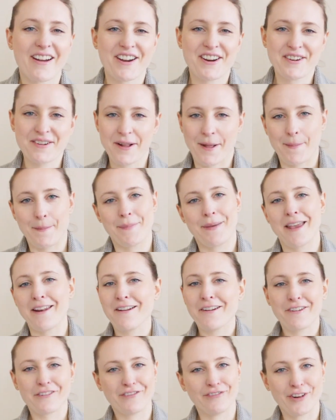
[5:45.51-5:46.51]
are
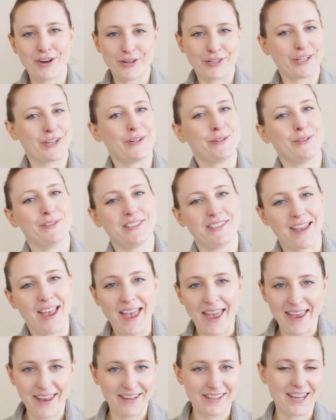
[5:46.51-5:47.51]
better photos
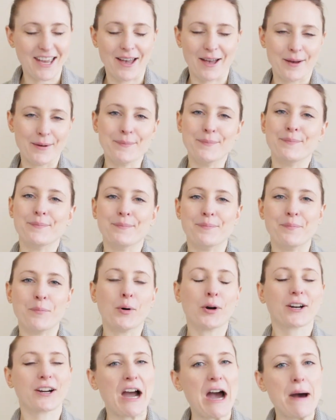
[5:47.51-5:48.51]
and a
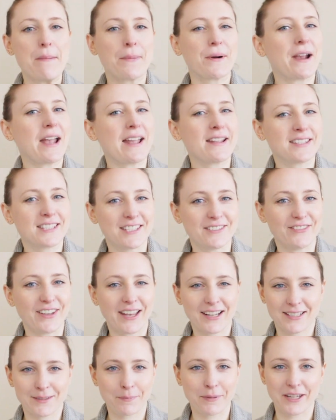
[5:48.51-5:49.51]
more comprehensive
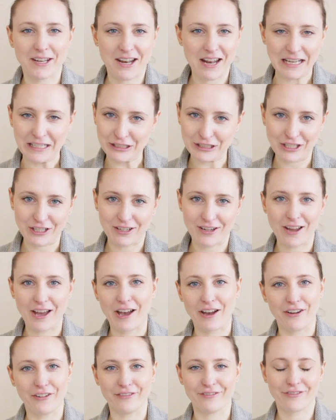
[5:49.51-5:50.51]
explanation
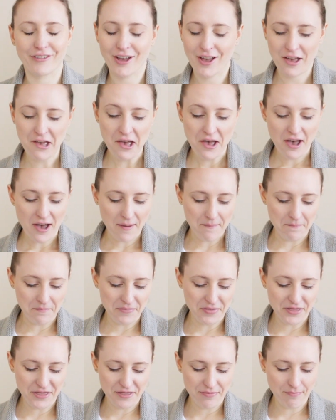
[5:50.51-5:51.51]
of
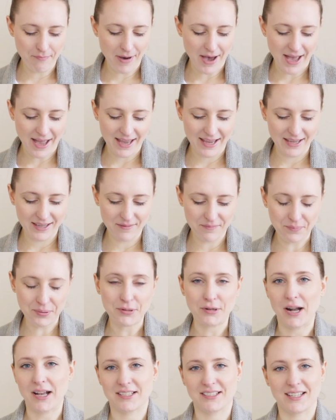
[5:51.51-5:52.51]
my
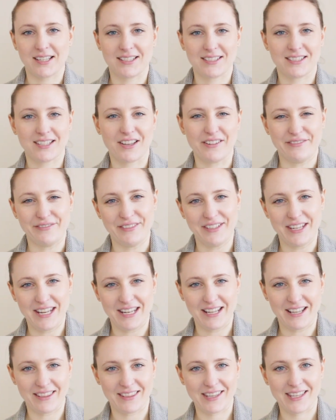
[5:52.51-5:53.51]
process of
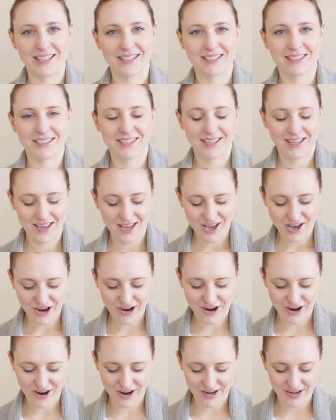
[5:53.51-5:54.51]
knitting this
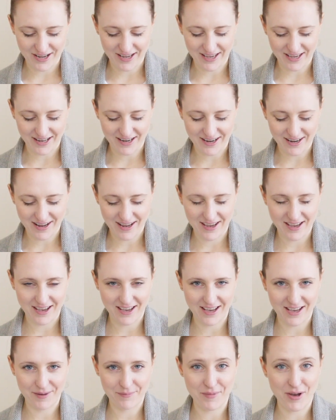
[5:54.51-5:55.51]
cardigan
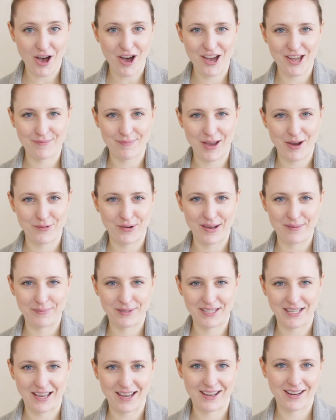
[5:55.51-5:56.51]
on my
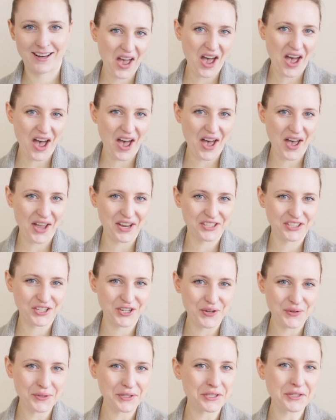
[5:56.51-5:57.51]
website. I
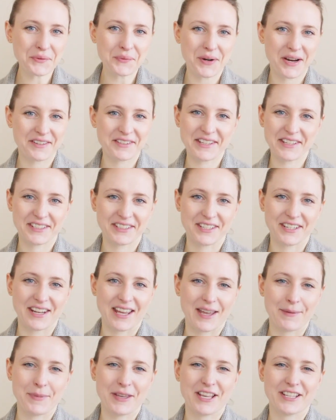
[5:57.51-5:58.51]
chose to wear this
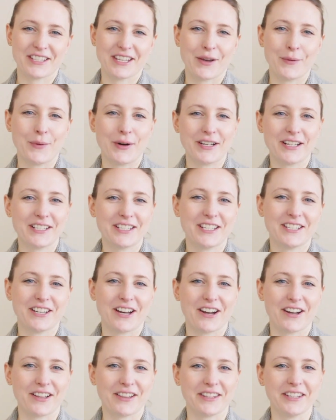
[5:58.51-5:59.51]
today because I wanted to
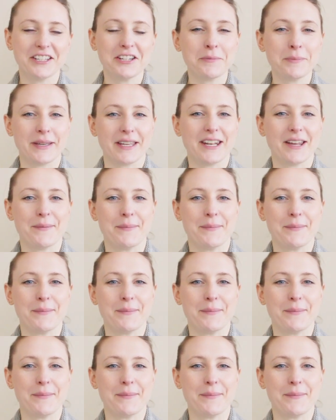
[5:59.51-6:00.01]
talk a little bit